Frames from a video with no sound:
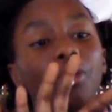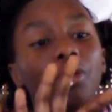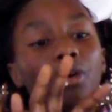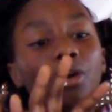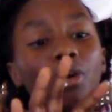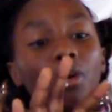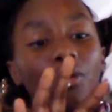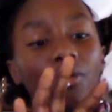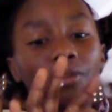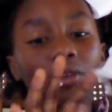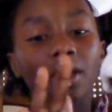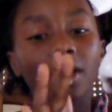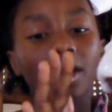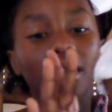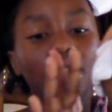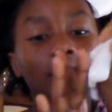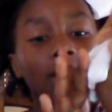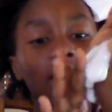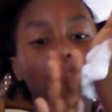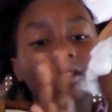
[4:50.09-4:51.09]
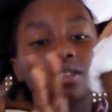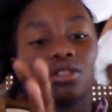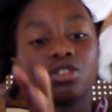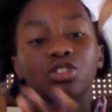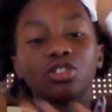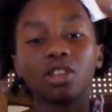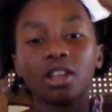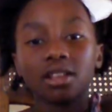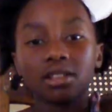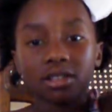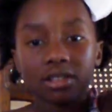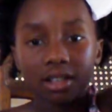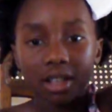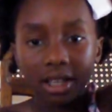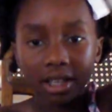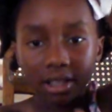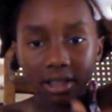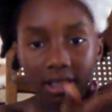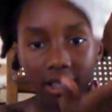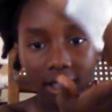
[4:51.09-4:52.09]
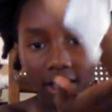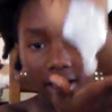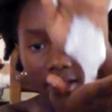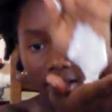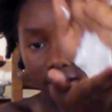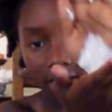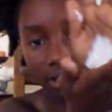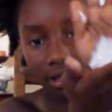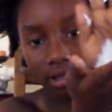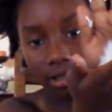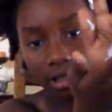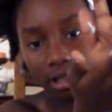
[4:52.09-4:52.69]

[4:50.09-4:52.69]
perfect, just like this,